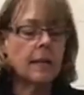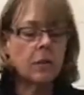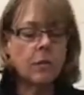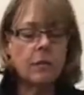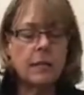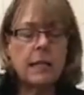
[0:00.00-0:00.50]

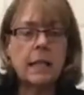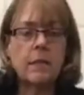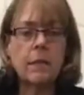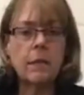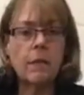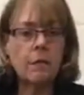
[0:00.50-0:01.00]
And
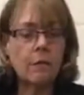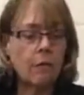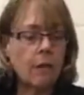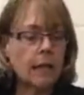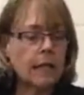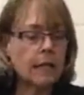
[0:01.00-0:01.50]
obviously
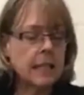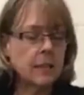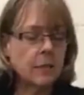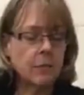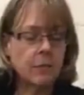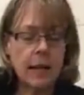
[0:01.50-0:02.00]
the
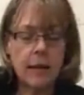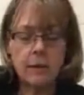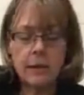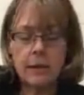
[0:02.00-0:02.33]
varieties